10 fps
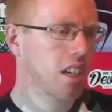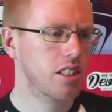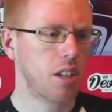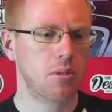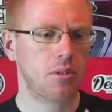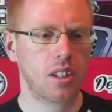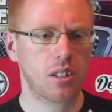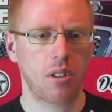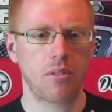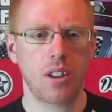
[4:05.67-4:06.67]
James
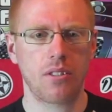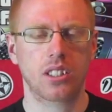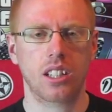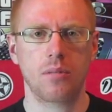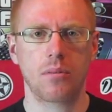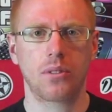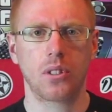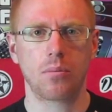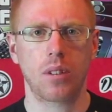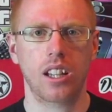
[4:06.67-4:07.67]
Franco, I've never seen him before
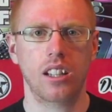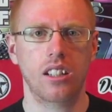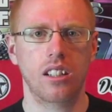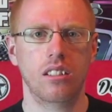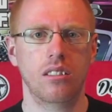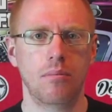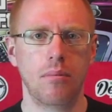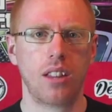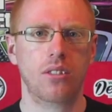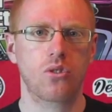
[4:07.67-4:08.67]
play a
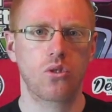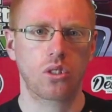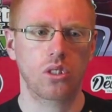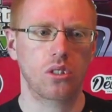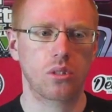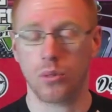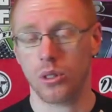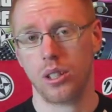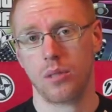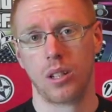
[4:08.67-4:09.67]
meth drug lord, but
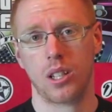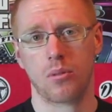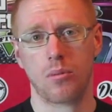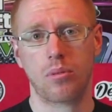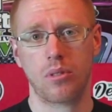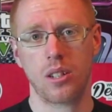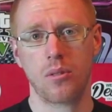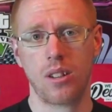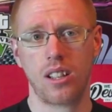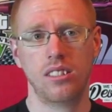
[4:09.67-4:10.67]
he plays one pretty
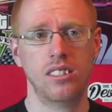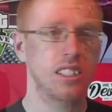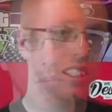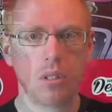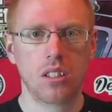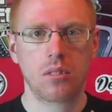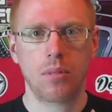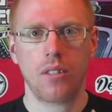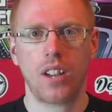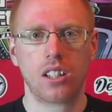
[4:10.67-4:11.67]
well. Well, there's a bit
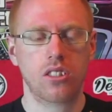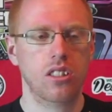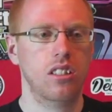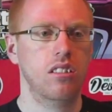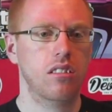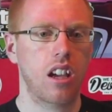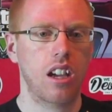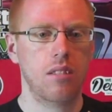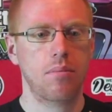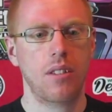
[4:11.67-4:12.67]
of action,
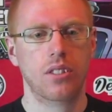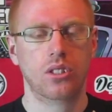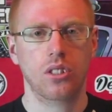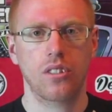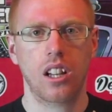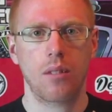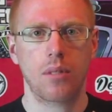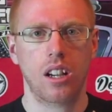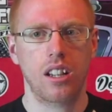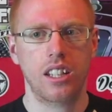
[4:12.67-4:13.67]
a bit of a storyline
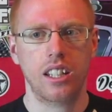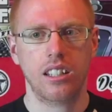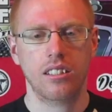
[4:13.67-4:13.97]
behind it.